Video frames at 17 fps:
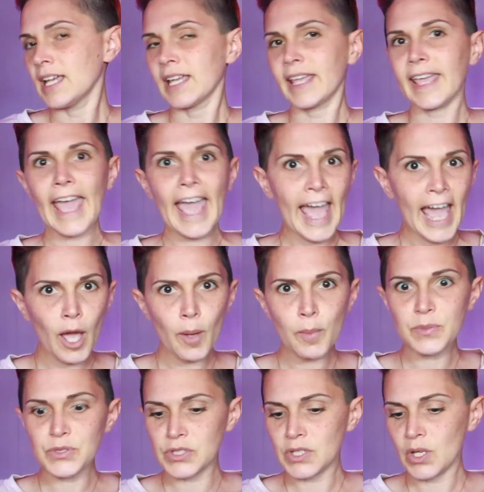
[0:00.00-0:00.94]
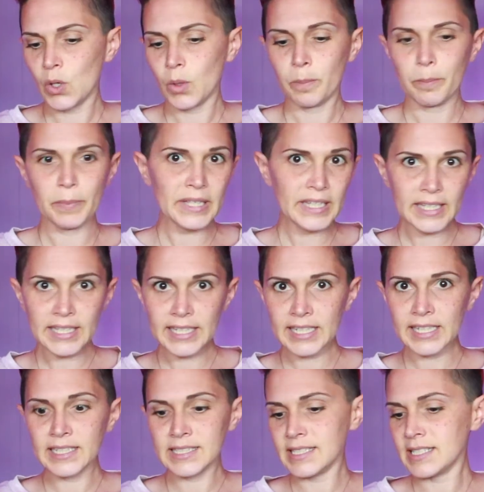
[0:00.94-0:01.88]
caps,
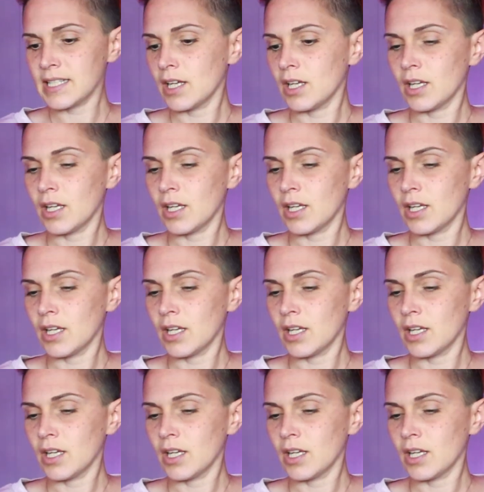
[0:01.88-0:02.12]
beanies,